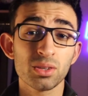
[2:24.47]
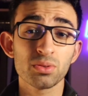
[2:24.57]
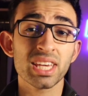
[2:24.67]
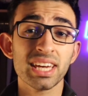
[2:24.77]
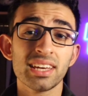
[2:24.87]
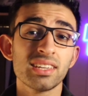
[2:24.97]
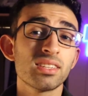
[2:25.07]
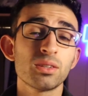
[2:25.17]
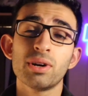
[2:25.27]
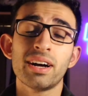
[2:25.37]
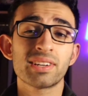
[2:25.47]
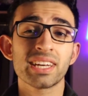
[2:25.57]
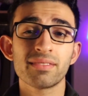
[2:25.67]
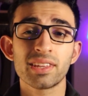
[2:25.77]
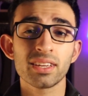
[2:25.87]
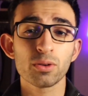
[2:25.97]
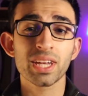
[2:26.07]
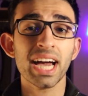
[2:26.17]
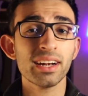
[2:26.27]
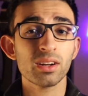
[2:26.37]
UK, you have to give the
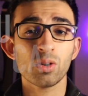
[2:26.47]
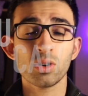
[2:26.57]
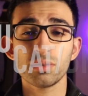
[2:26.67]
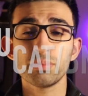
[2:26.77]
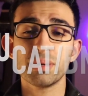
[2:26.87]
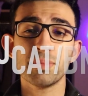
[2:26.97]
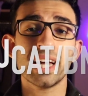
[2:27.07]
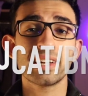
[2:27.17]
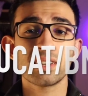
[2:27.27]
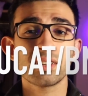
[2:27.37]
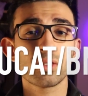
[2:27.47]
UCAT or the BMAT.